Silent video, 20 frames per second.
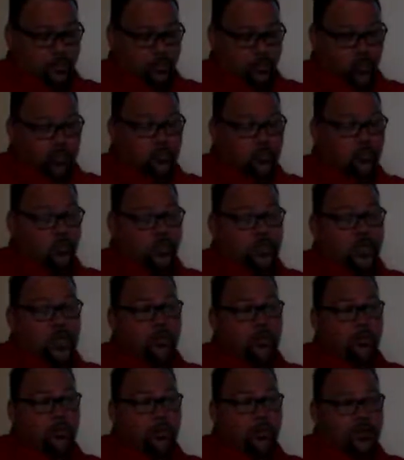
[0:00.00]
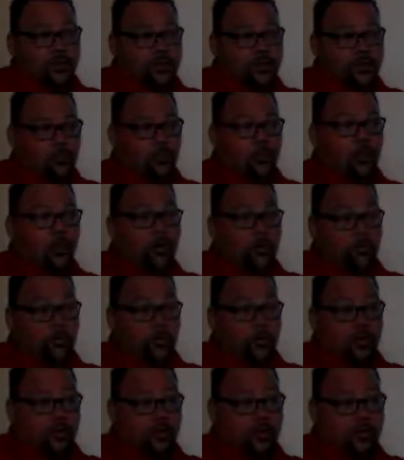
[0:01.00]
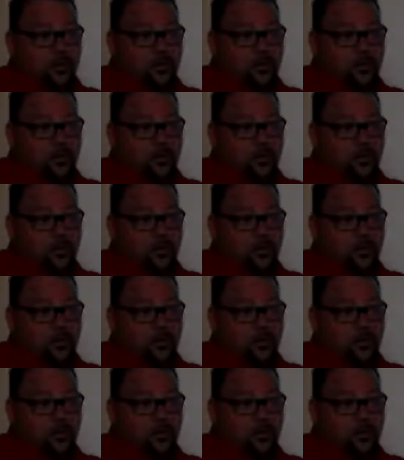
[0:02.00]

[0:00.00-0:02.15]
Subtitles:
What type of blood? What part of the blood?